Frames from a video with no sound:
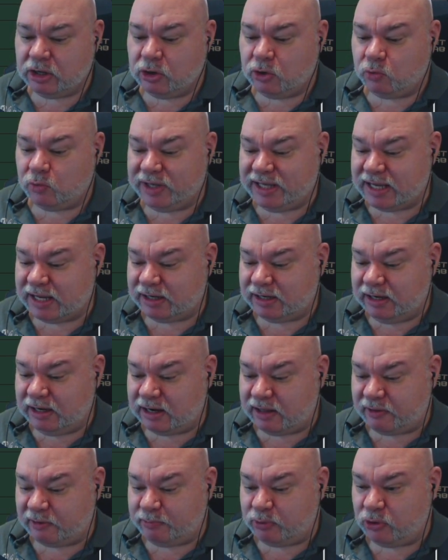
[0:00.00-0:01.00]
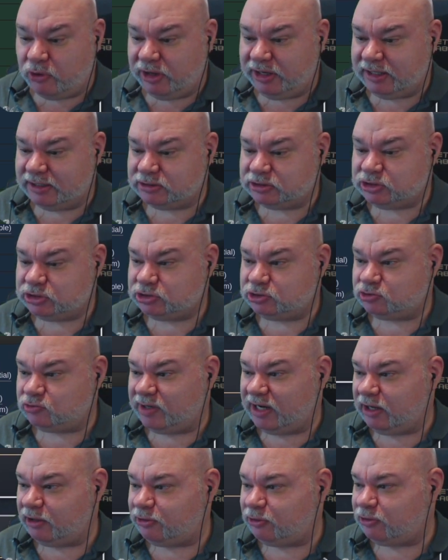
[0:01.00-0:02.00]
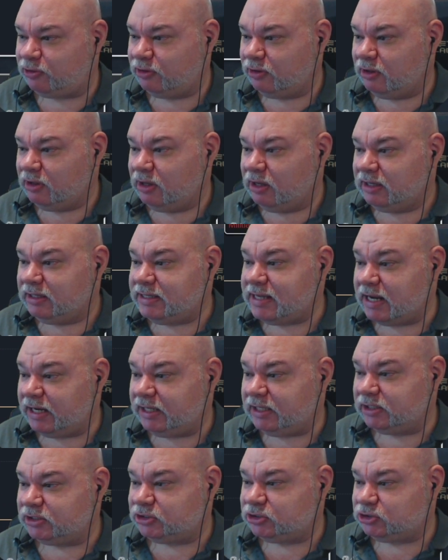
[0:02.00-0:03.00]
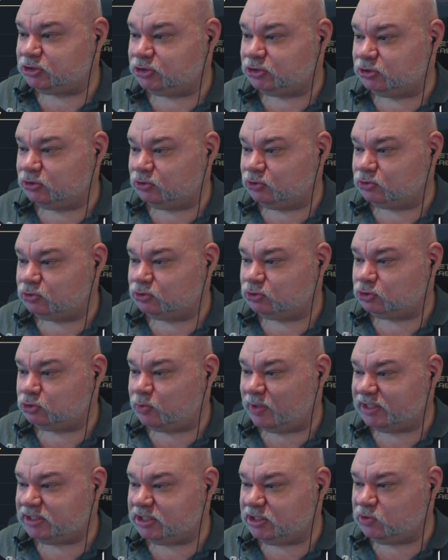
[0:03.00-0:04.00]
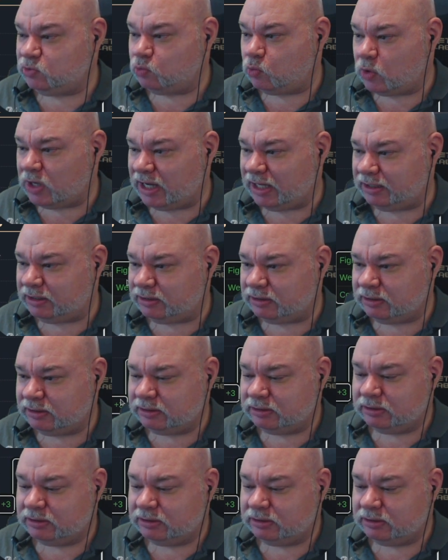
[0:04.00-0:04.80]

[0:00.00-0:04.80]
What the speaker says: we get another point in strength, getting us to 21.